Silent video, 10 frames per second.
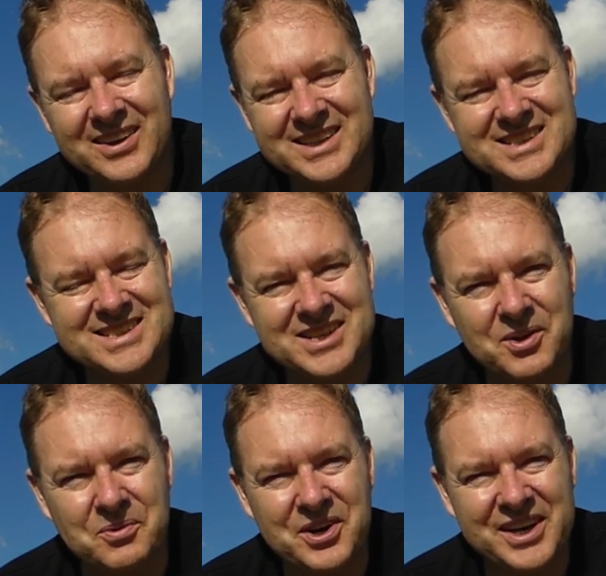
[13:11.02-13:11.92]
they just
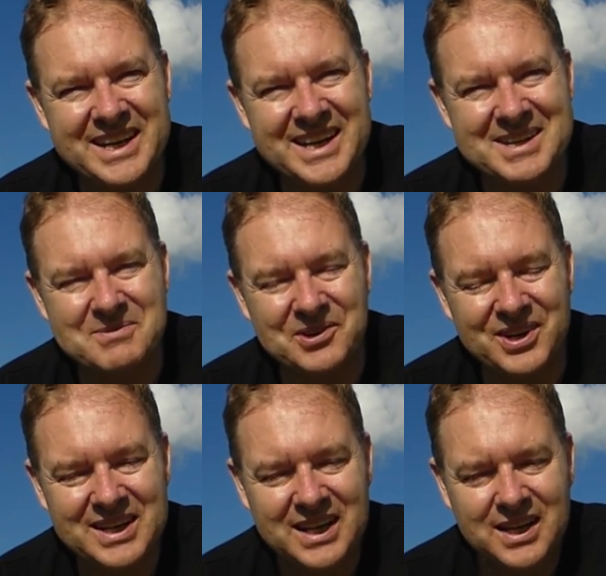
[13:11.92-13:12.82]
don't work
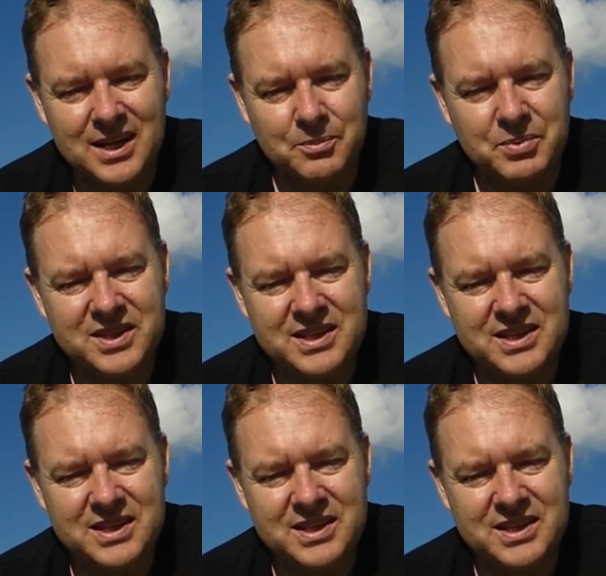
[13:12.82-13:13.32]
anymore. But